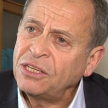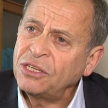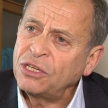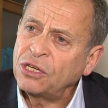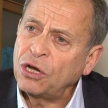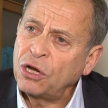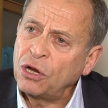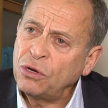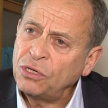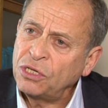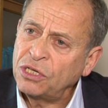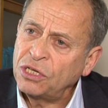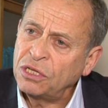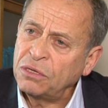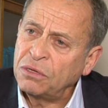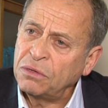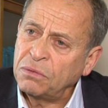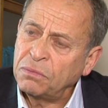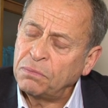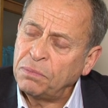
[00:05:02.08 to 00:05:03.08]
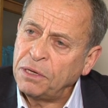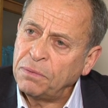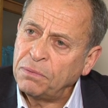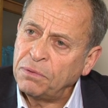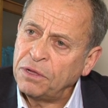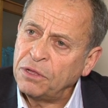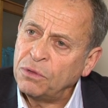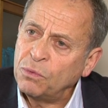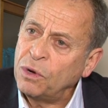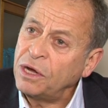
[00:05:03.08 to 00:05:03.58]
as close to the
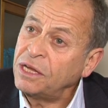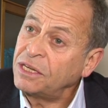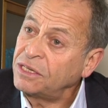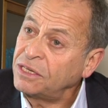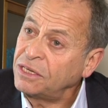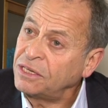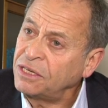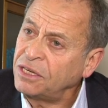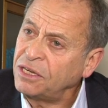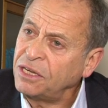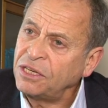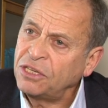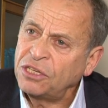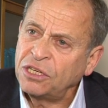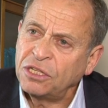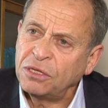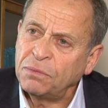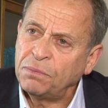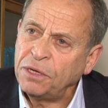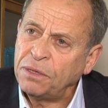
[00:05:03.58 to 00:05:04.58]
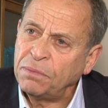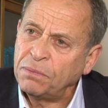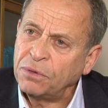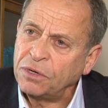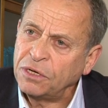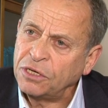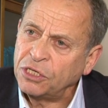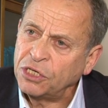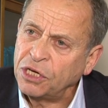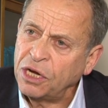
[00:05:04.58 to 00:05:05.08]
people in the West as it is to the
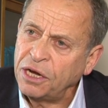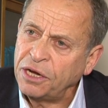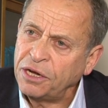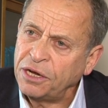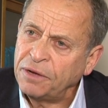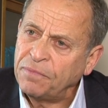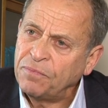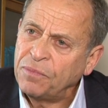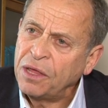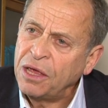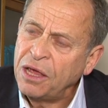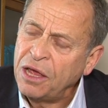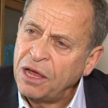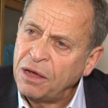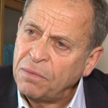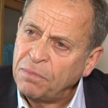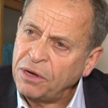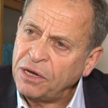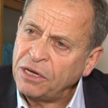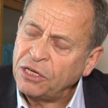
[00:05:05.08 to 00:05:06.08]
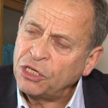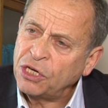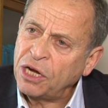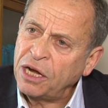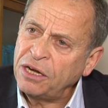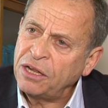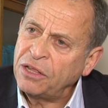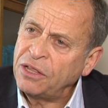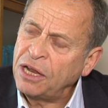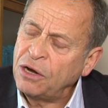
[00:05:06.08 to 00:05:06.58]
people in China. But in
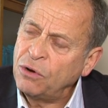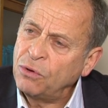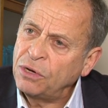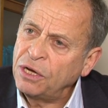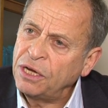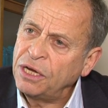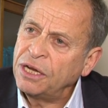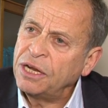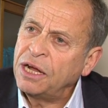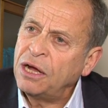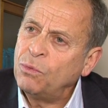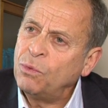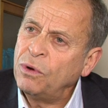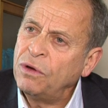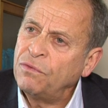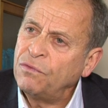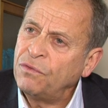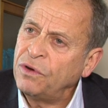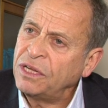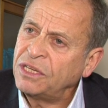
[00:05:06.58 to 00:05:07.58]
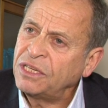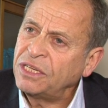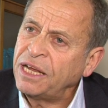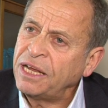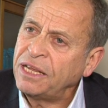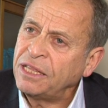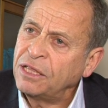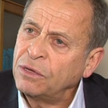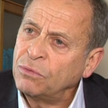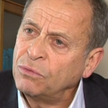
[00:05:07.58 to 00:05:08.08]
China, they're looking at our welfare
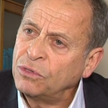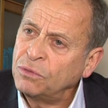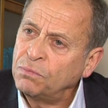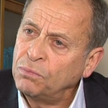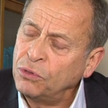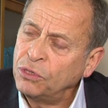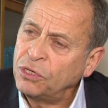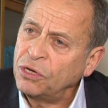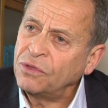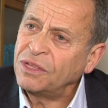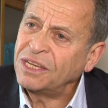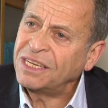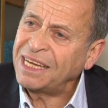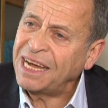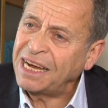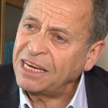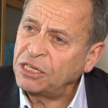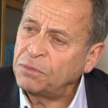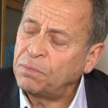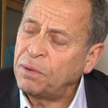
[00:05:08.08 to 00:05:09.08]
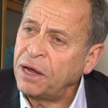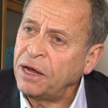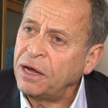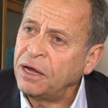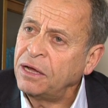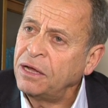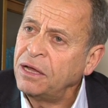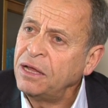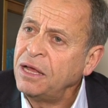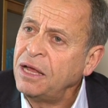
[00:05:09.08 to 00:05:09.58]
state that was put on the
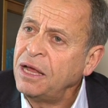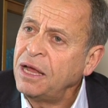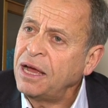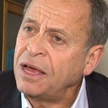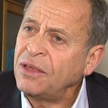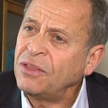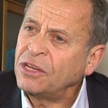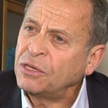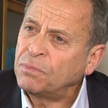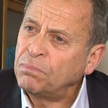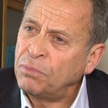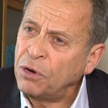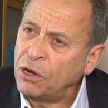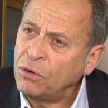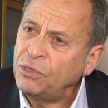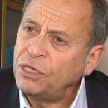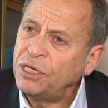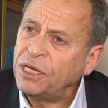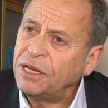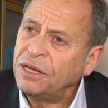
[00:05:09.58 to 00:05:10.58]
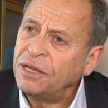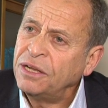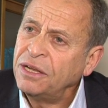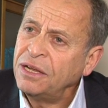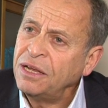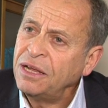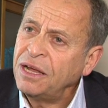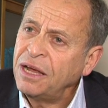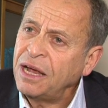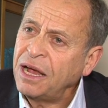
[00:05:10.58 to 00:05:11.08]
taxpayer and that's bloated
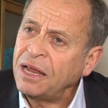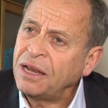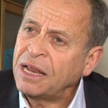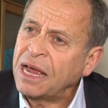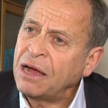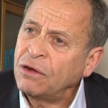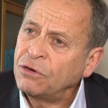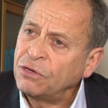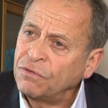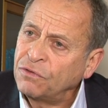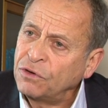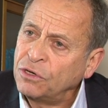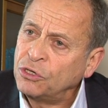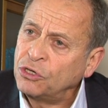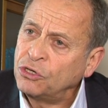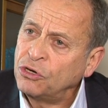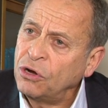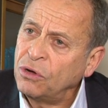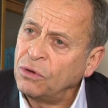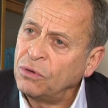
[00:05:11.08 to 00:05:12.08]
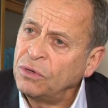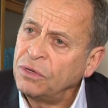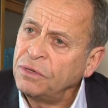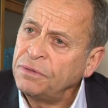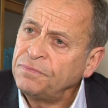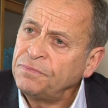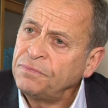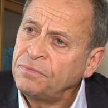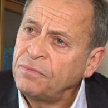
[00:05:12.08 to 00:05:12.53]
and out of control.